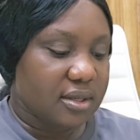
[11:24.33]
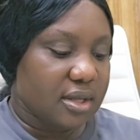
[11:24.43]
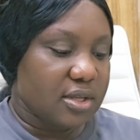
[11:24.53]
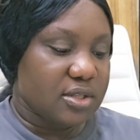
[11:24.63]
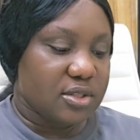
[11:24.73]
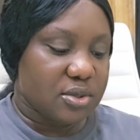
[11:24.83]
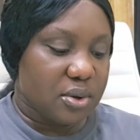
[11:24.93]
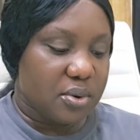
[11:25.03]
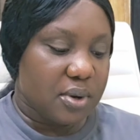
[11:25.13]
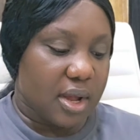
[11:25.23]

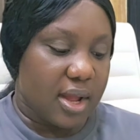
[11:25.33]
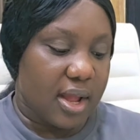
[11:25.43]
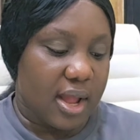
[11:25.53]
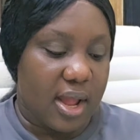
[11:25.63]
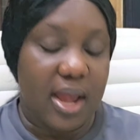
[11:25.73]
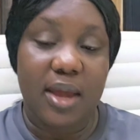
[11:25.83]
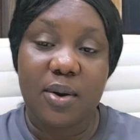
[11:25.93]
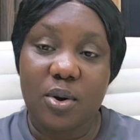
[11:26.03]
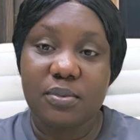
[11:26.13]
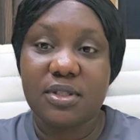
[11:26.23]
so I
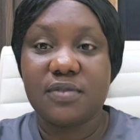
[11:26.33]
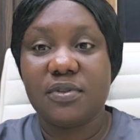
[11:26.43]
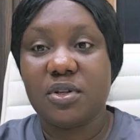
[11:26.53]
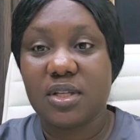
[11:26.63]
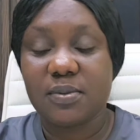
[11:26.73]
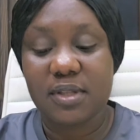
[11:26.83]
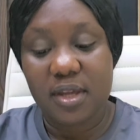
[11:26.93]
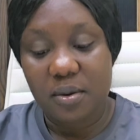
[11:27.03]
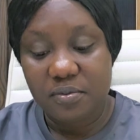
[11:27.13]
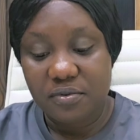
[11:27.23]
hope this video has been
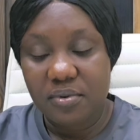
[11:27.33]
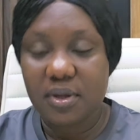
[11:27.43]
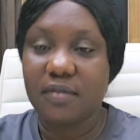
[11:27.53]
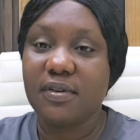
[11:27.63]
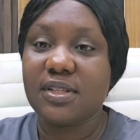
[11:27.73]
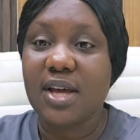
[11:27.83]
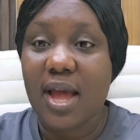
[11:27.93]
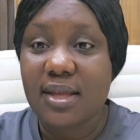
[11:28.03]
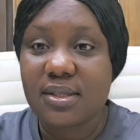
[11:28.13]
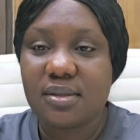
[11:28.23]
helpful. If it
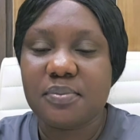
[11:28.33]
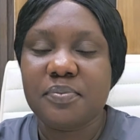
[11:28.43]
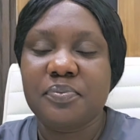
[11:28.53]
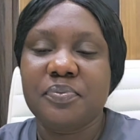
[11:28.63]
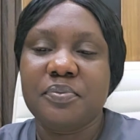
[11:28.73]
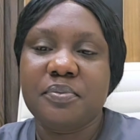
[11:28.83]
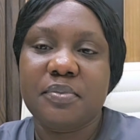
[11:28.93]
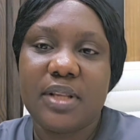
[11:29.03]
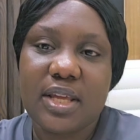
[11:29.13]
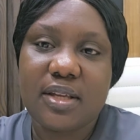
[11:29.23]
has,
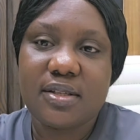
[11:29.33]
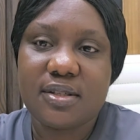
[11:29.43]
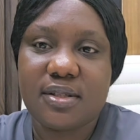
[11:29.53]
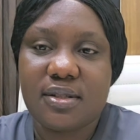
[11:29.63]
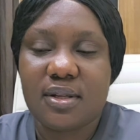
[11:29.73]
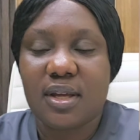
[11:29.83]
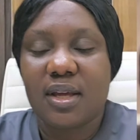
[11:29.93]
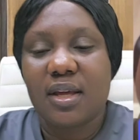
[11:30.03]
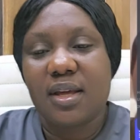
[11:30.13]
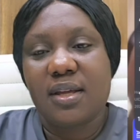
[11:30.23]
please
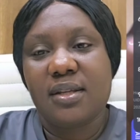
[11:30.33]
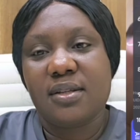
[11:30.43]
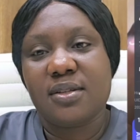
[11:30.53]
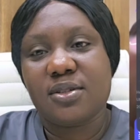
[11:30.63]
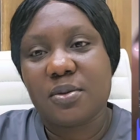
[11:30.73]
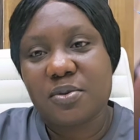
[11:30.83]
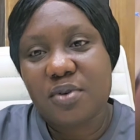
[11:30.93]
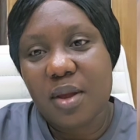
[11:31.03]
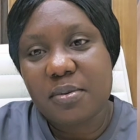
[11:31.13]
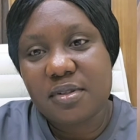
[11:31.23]

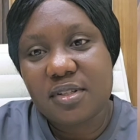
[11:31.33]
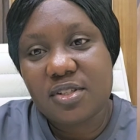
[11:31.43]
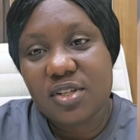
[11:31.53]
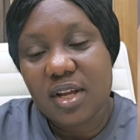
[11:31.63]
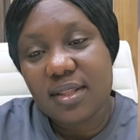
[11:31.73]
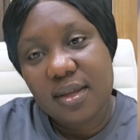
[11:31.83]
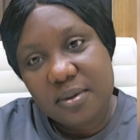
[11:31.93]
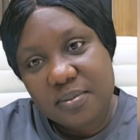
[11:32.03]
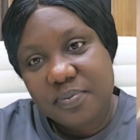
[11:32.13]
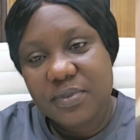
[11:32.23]
subscribe to this channel,
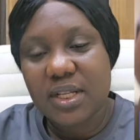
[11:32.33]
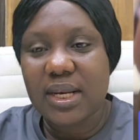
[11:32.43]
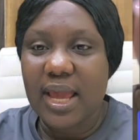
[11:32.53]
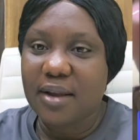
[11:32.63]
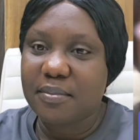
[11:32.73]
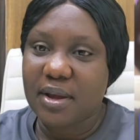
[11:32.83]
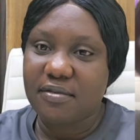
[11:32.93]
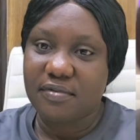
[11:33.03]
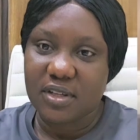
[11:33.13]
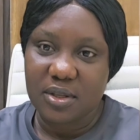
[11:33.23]
like my
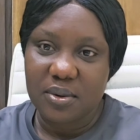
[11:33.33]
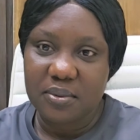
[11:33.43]
video,